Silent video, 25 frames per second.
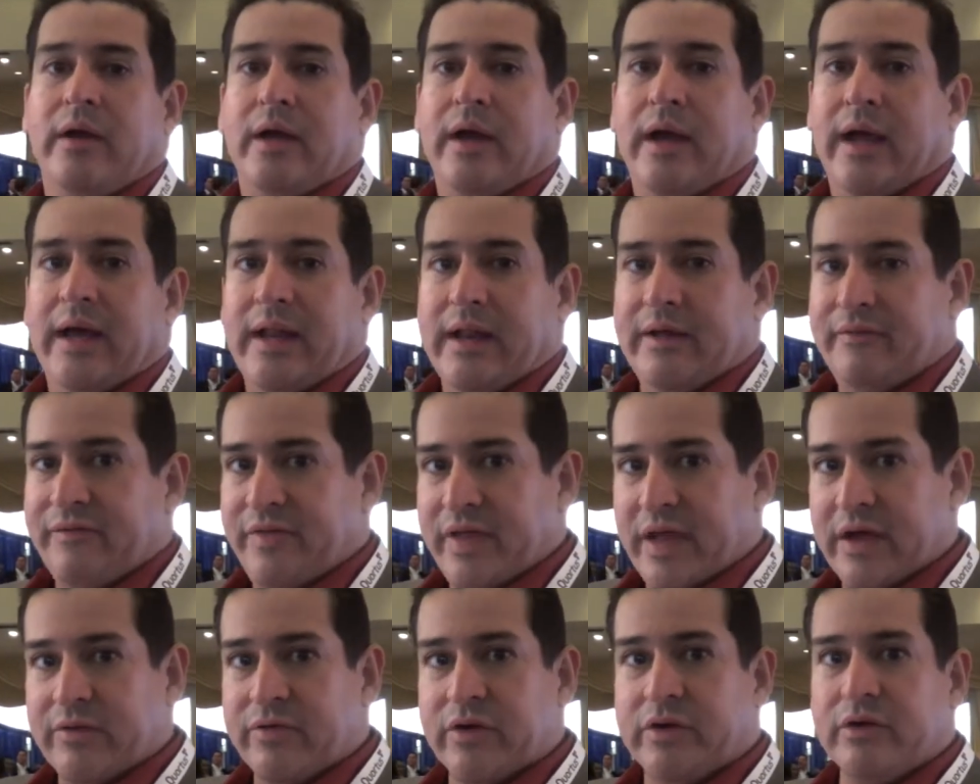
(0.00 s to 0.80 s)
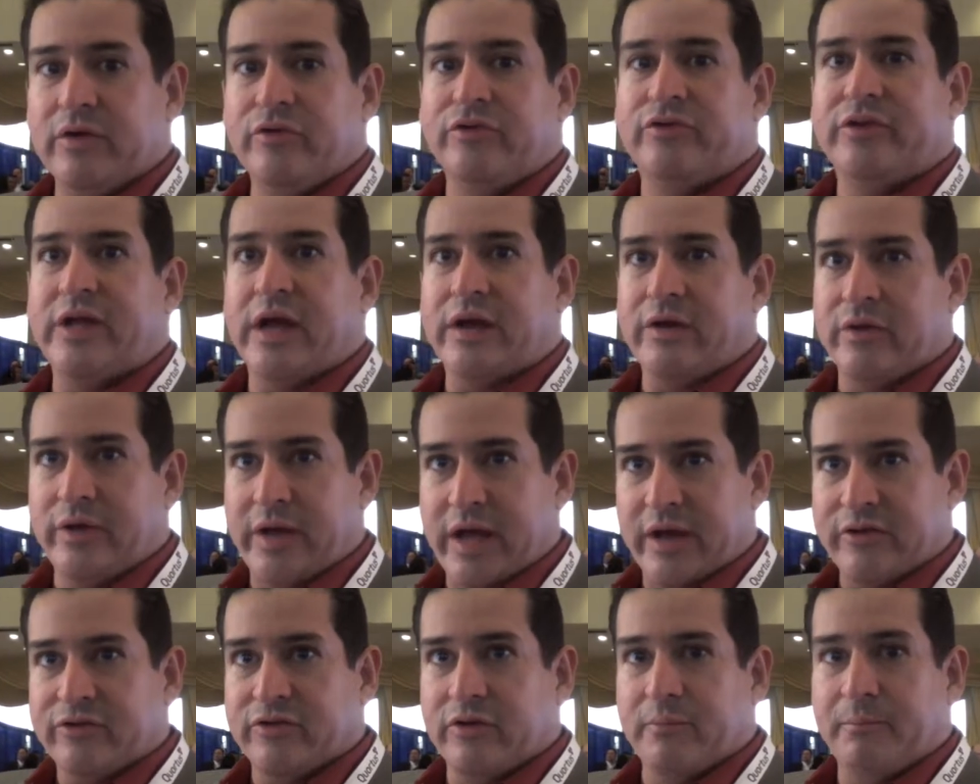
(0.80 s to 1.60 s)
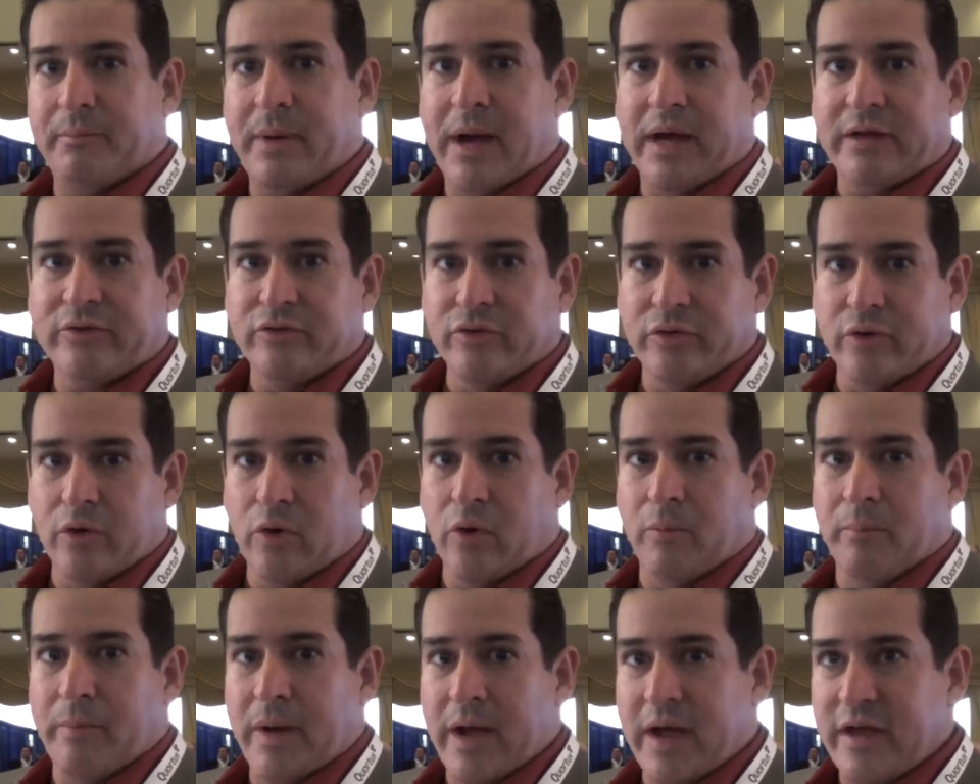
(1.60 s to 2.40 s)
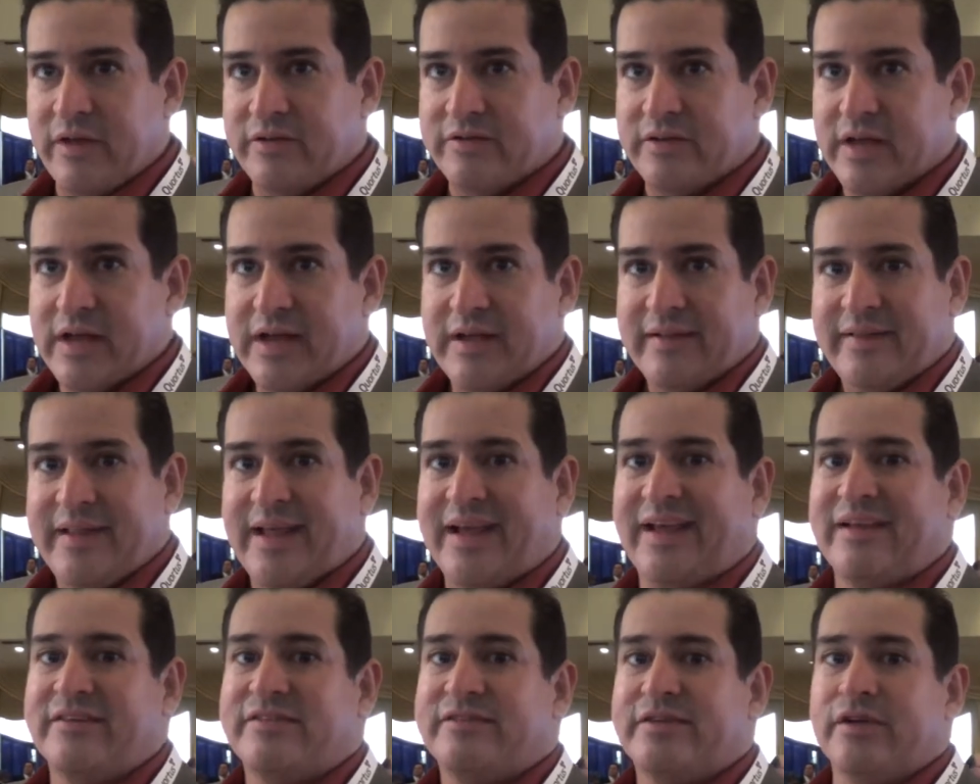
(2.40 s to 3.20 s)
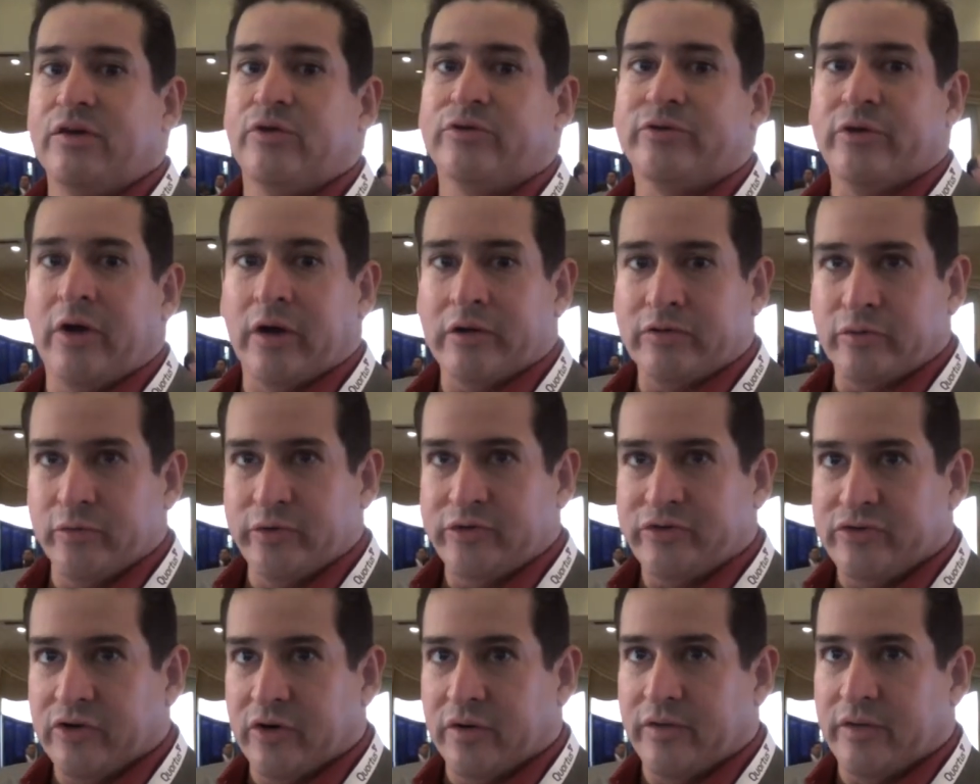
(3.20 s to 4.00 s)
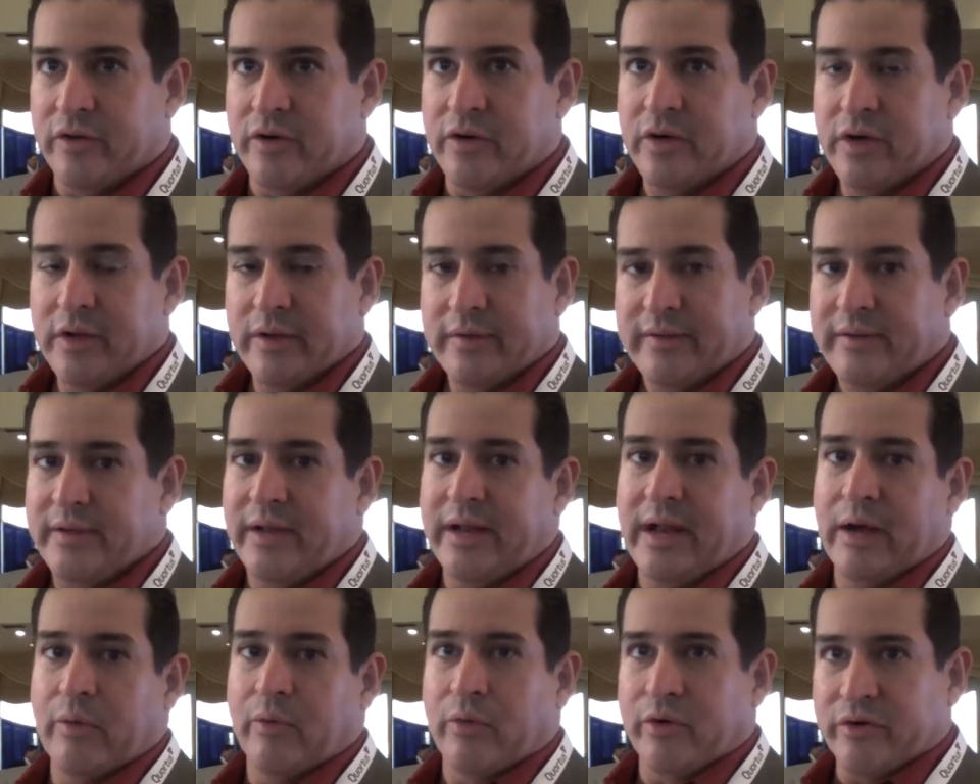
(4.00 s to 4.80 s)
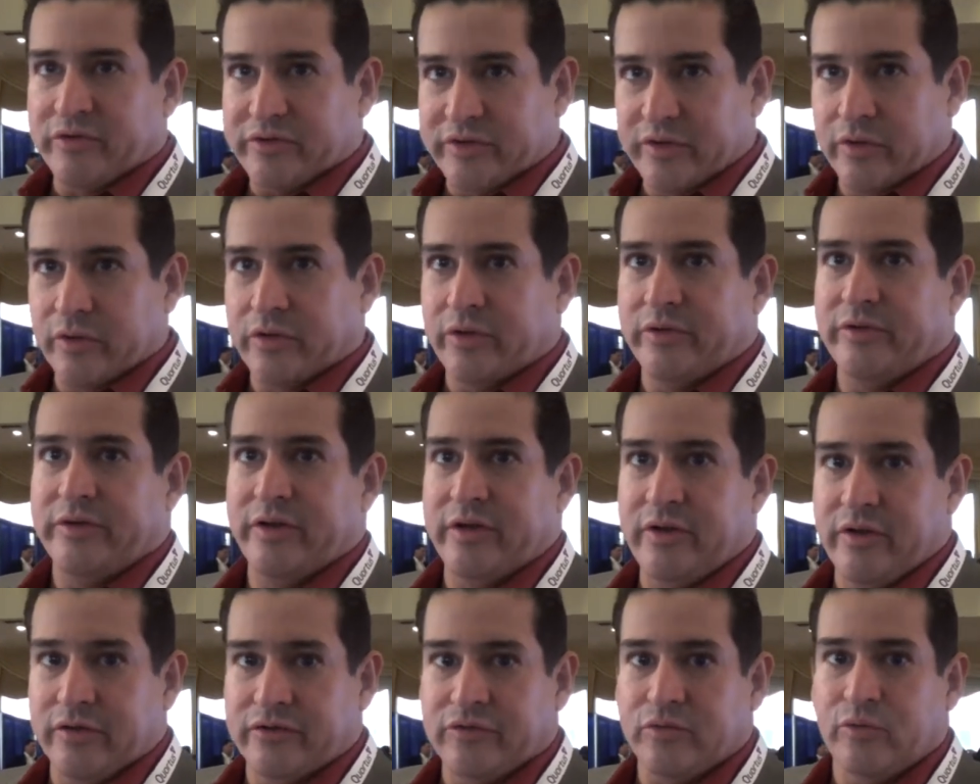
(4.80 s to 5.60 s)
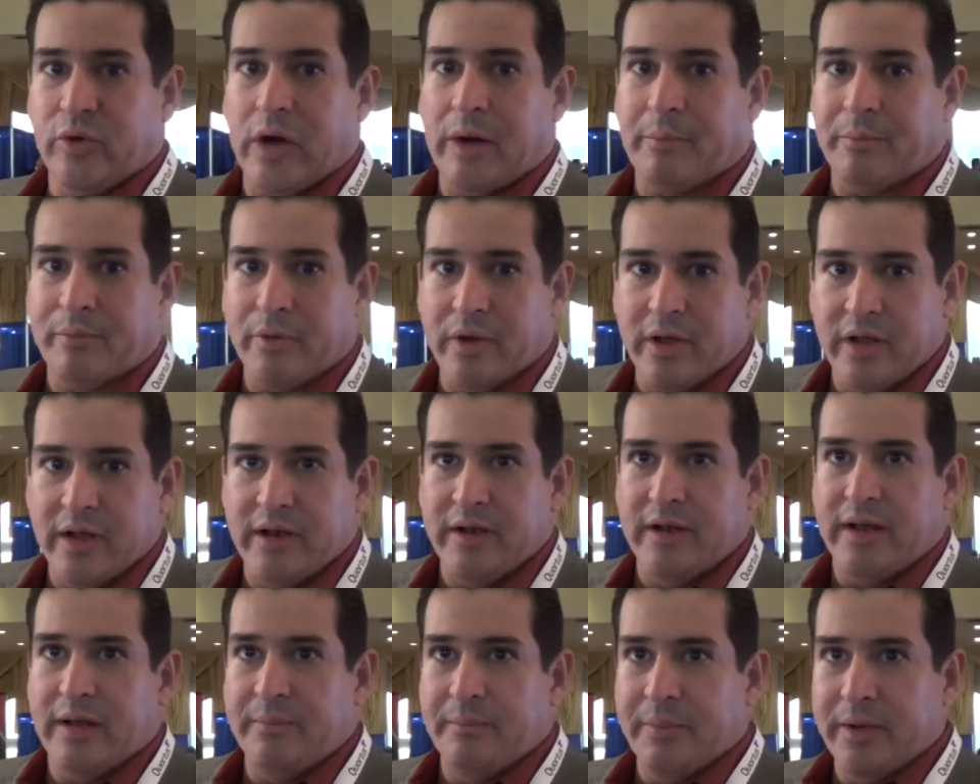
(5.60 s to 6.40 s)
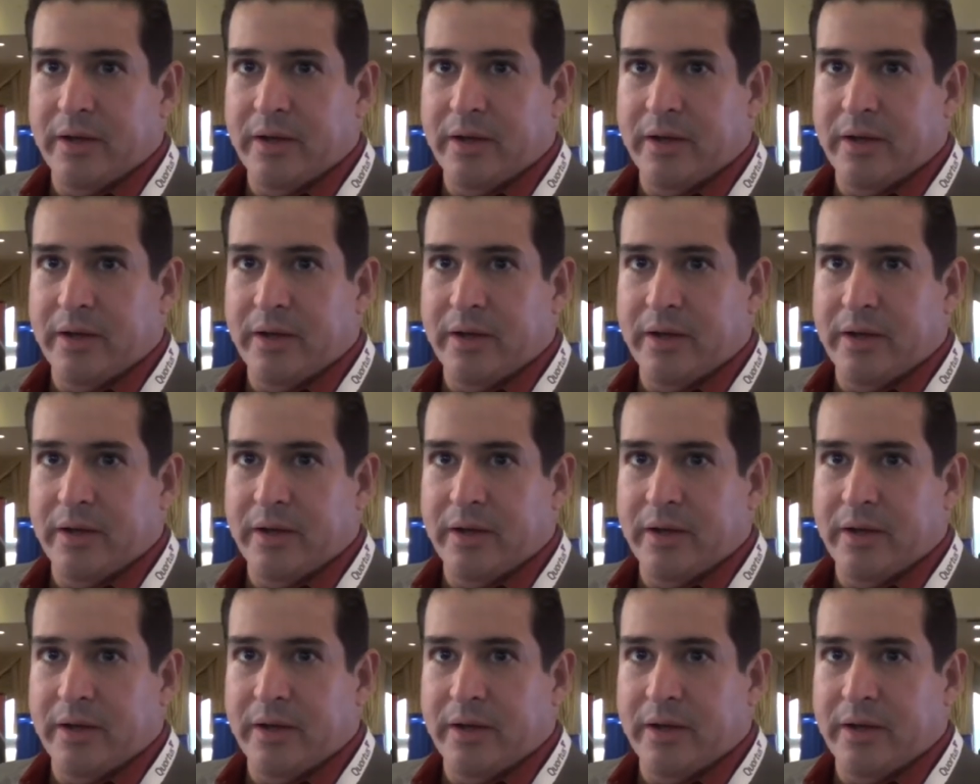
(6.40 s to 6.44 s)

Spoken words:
And if they ever lose that connection back to the home base, they can still talk to each other. The network still continues to operate and